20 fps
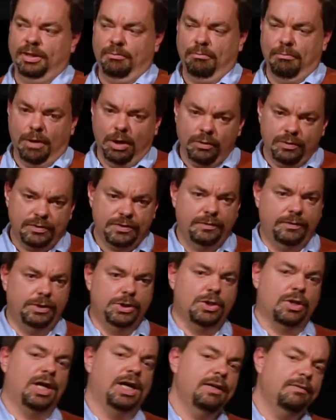that most of the
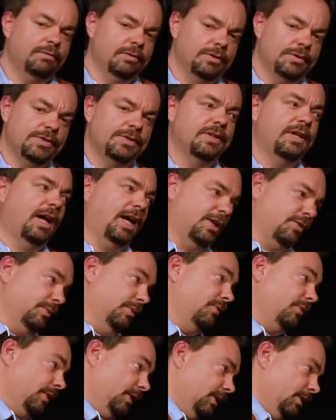drivers, as
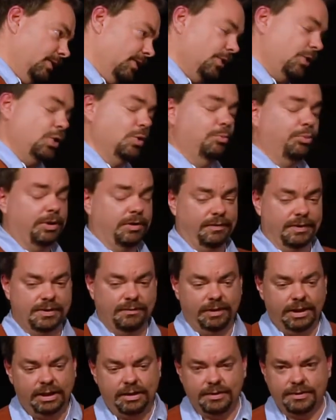we've seen in the 2 previous
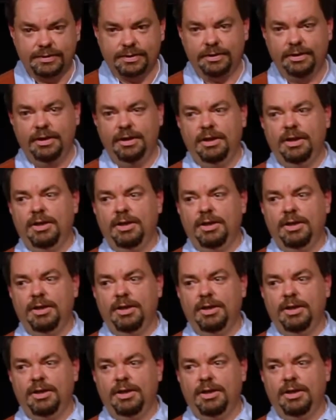videos,